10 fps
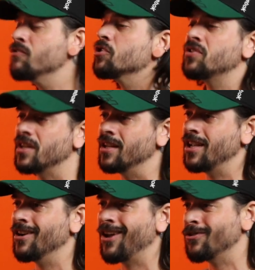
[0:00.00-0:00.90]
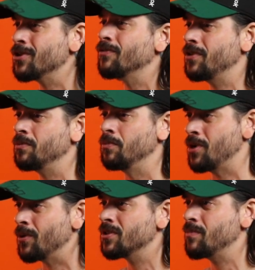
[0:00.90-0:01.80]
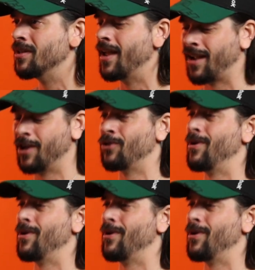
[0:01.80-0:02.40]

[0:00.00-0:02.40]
even just sitting here, I don't know if you noticed me, like I